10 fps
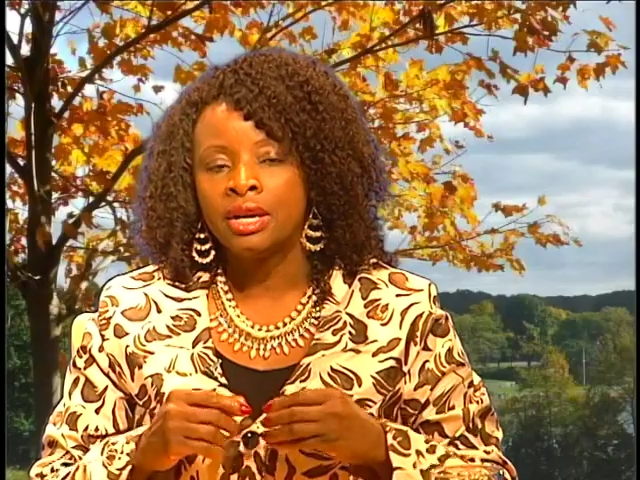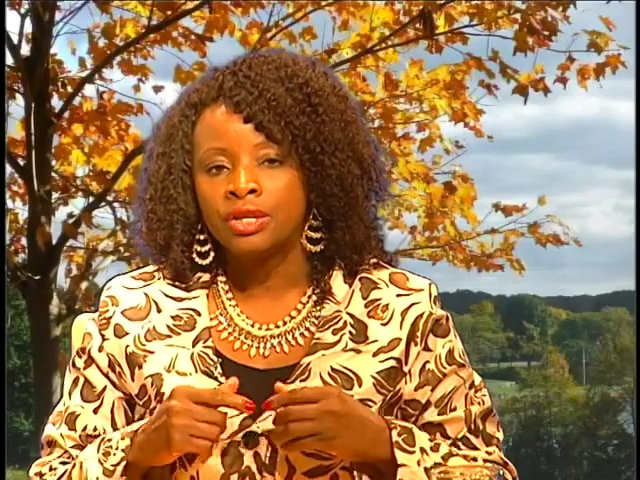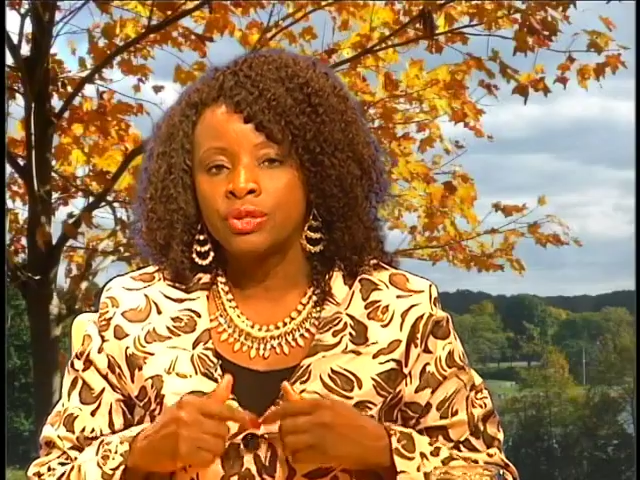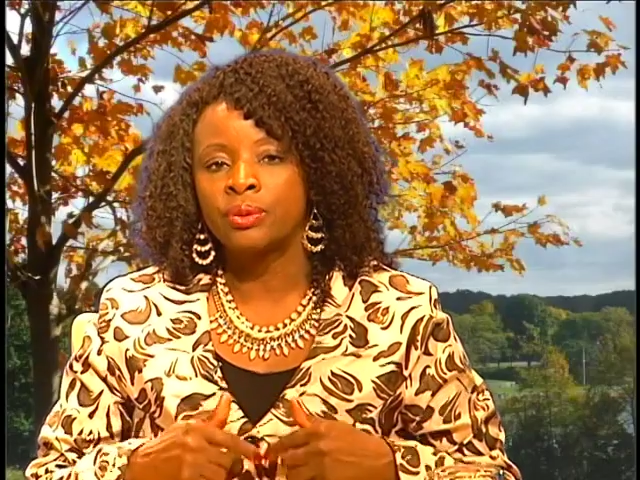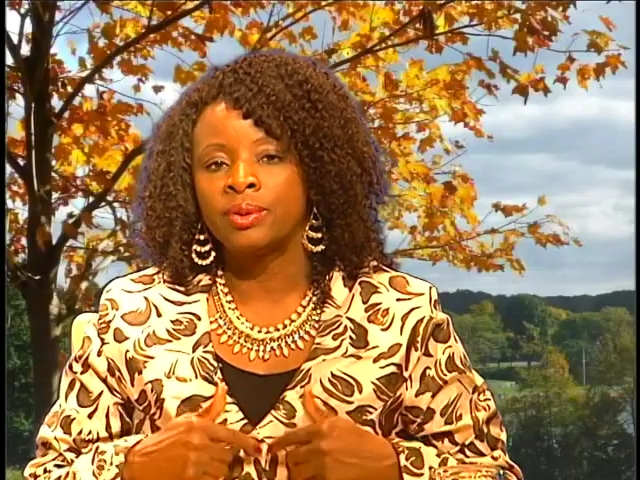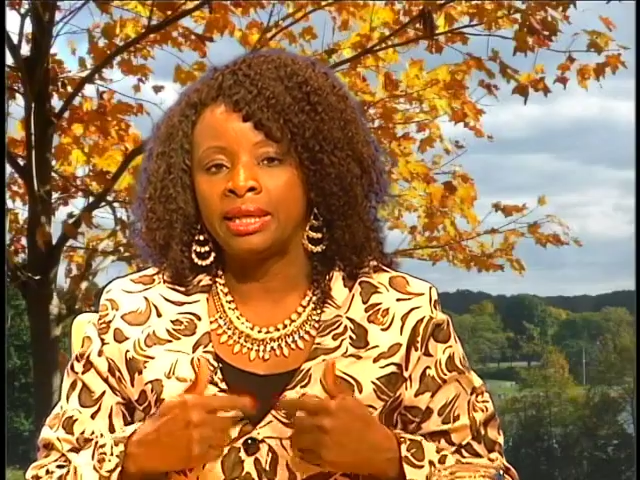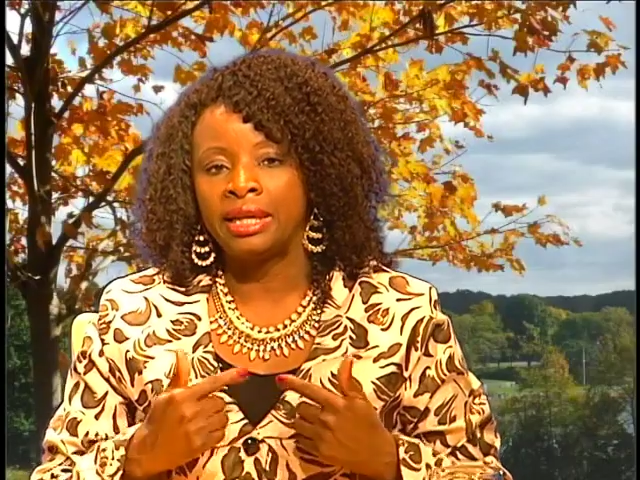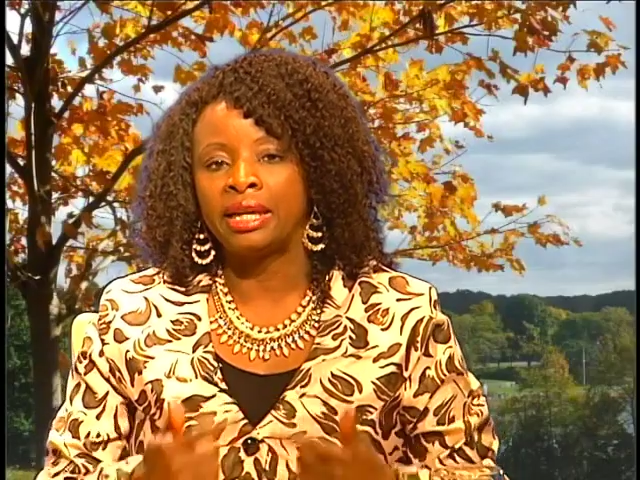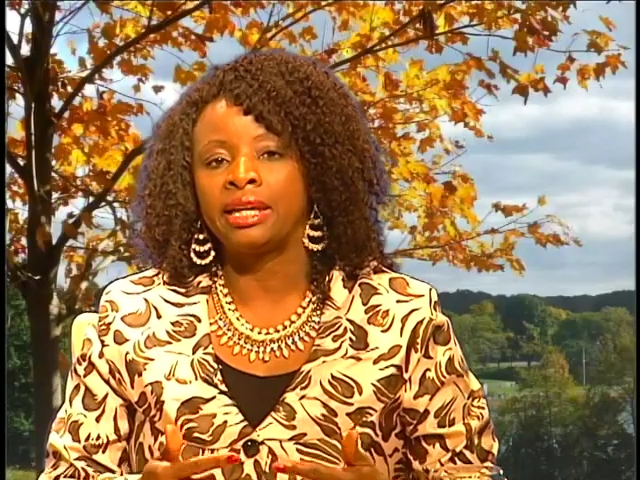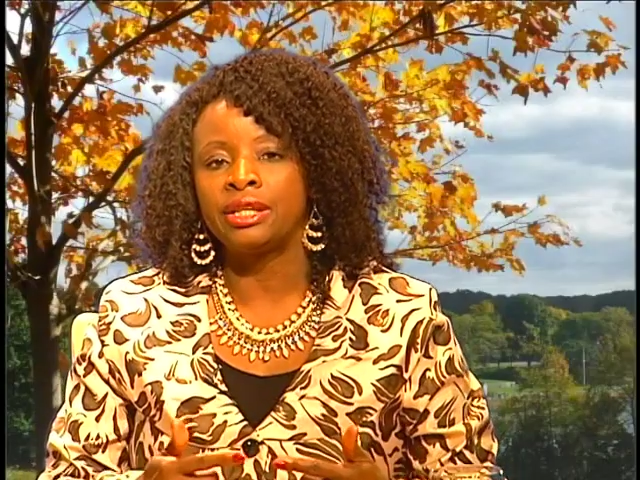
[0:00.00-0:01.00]
to
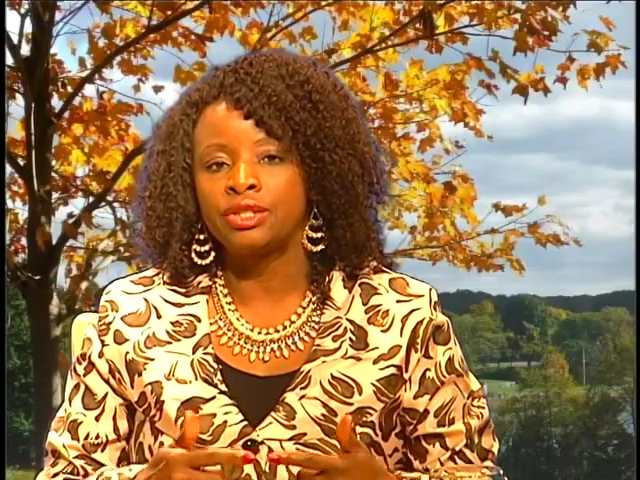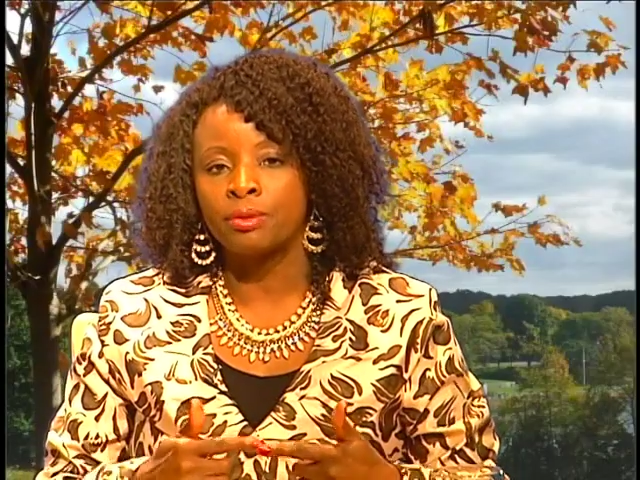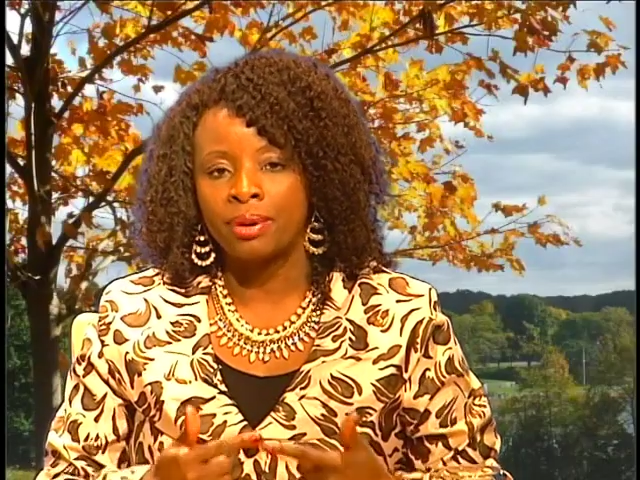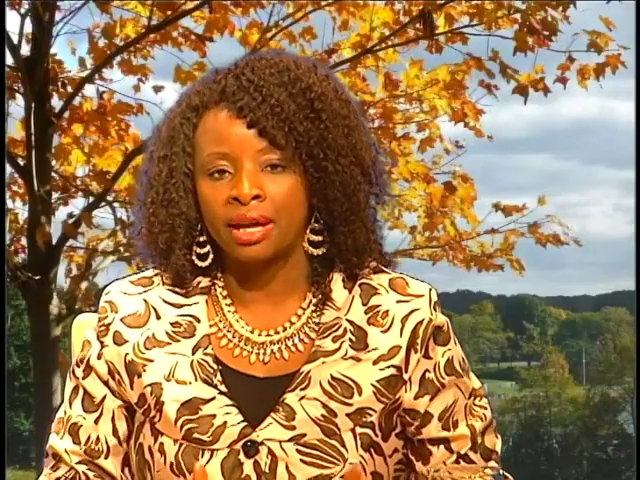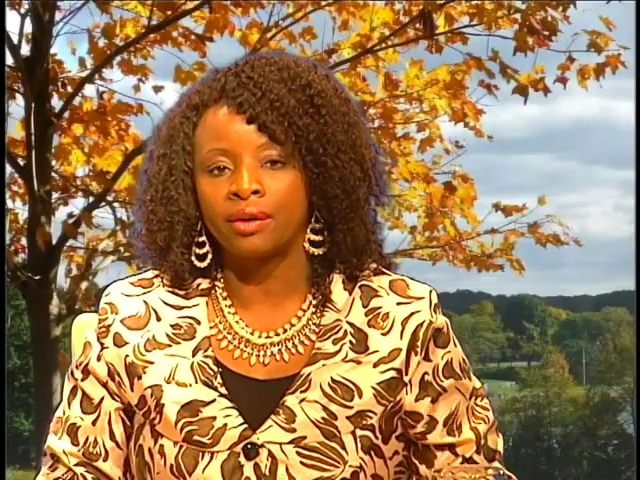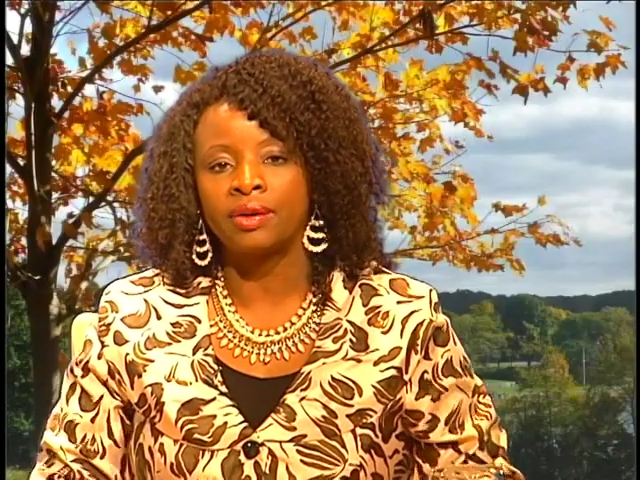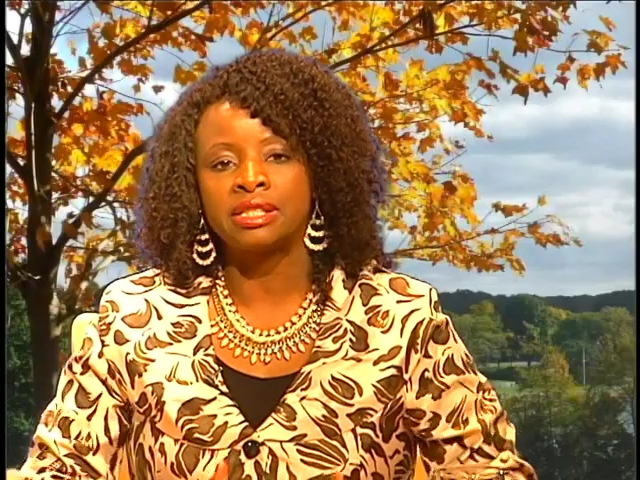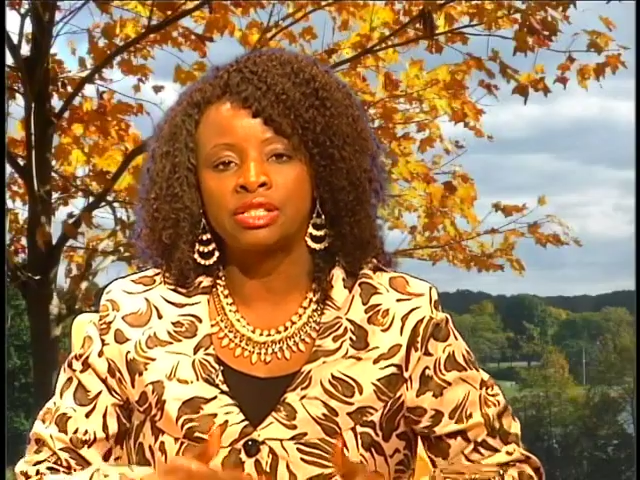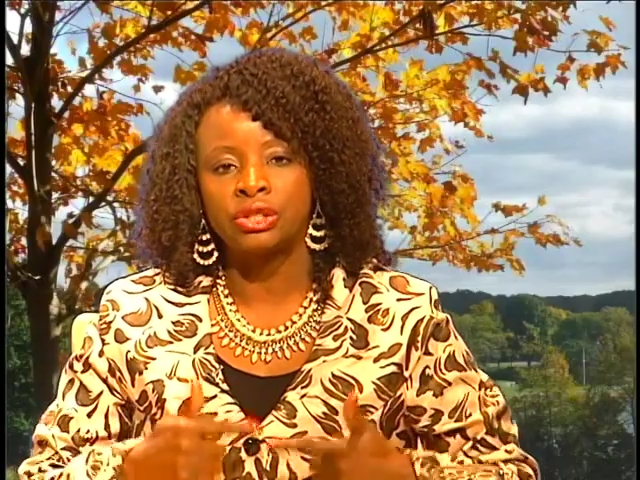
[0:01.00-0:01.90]
relay to parents,